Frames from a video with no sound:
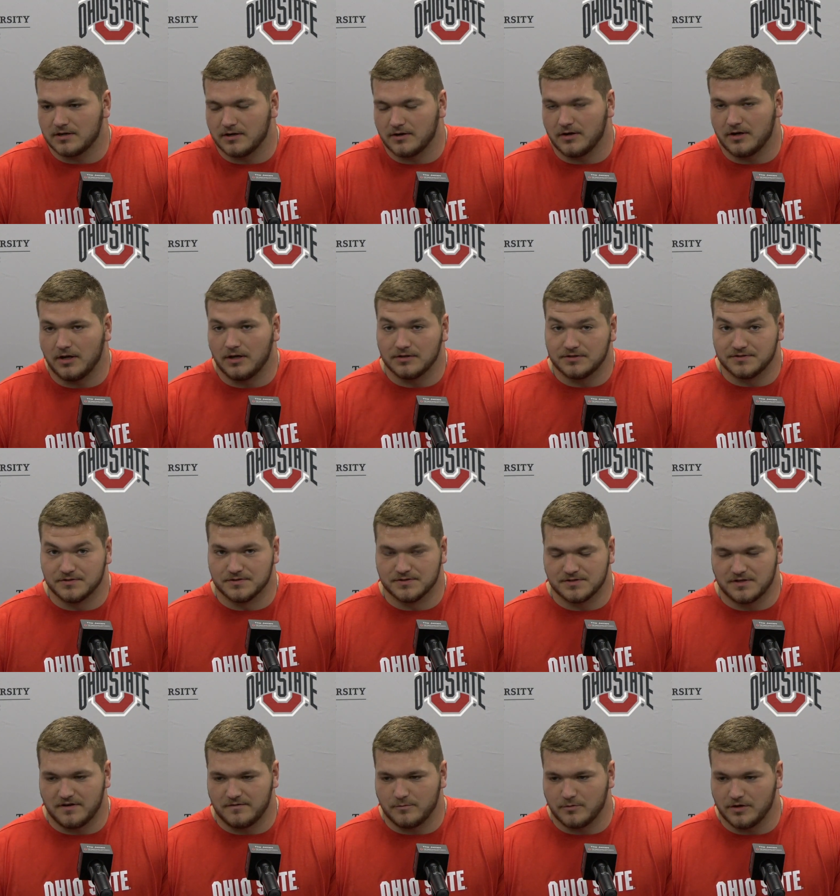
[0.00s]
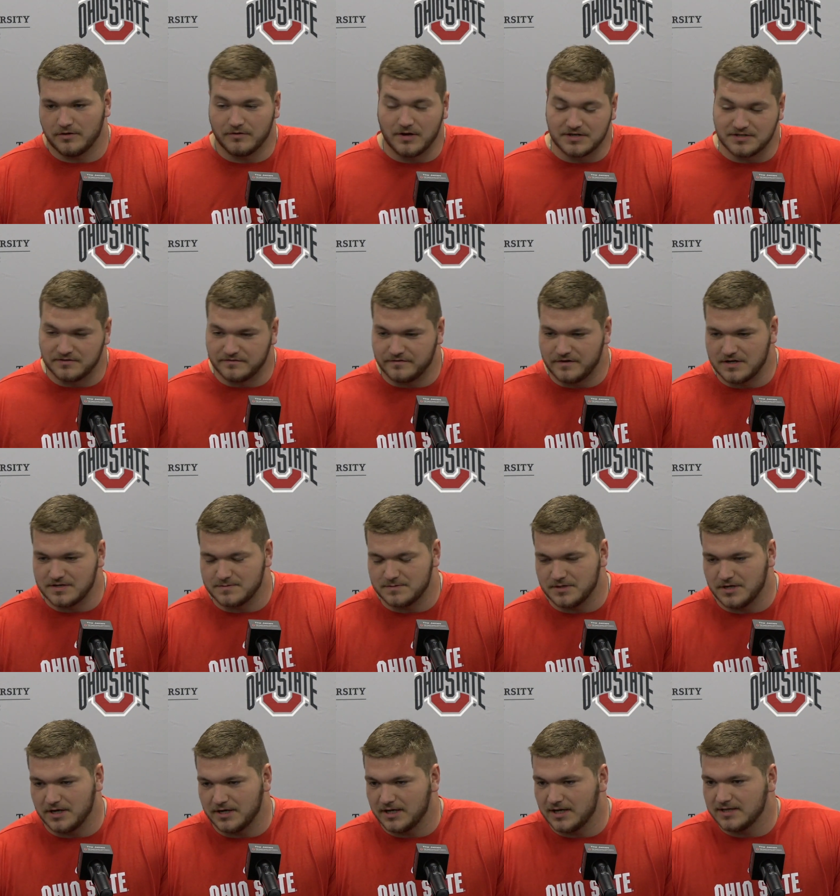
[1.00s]
or a true sophomore year, redshirt freshman
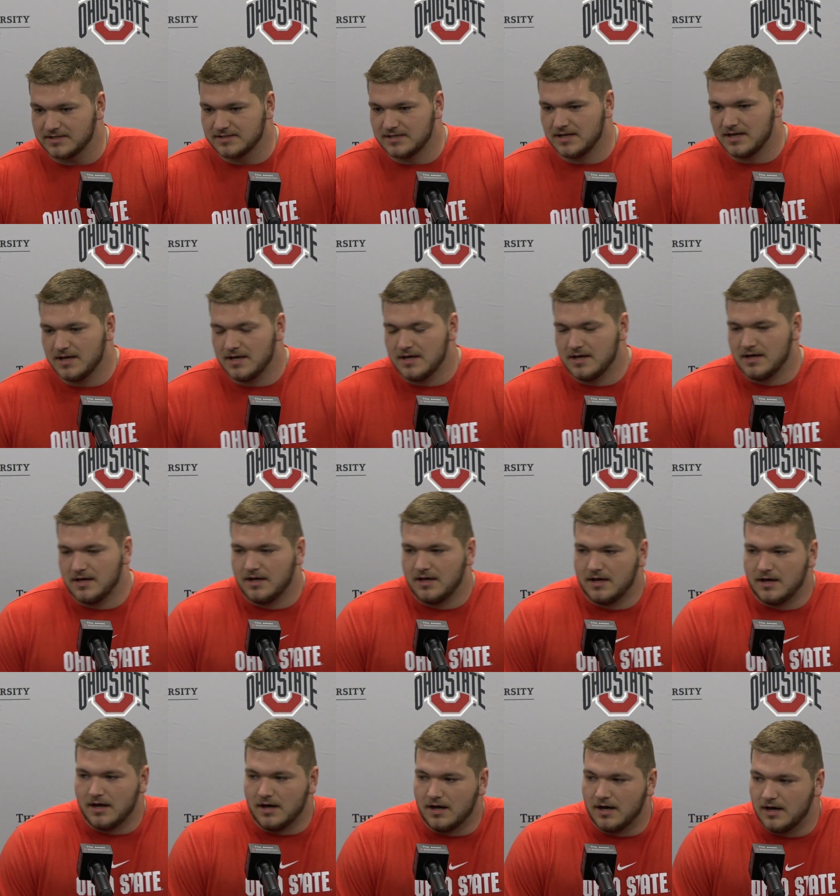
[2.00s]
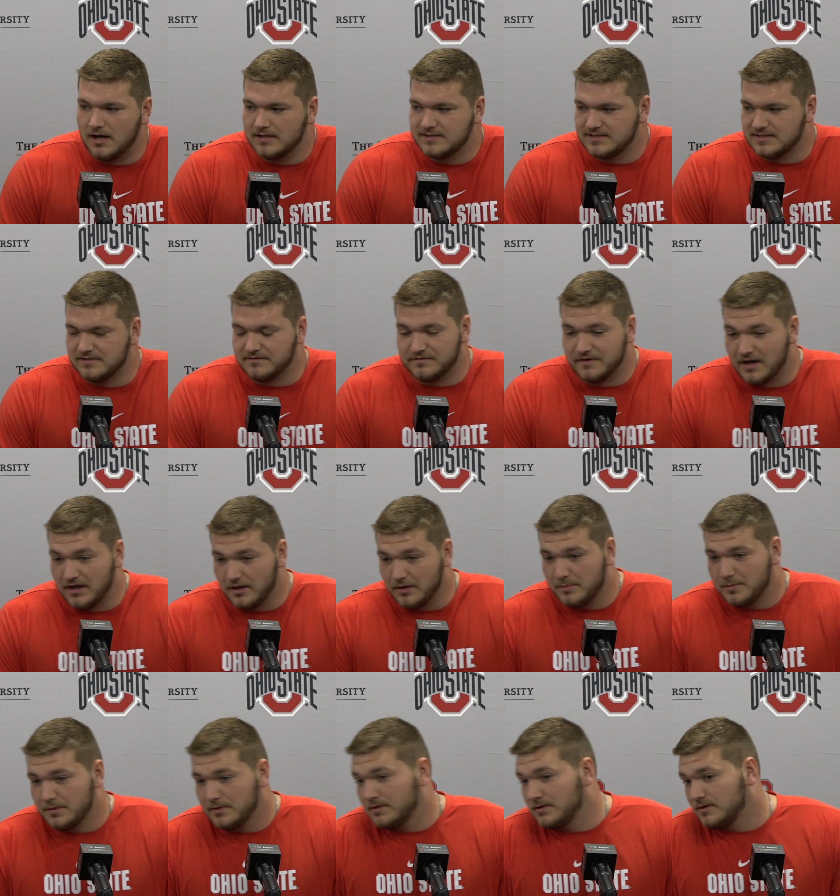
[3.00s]
year, I guess, to develop.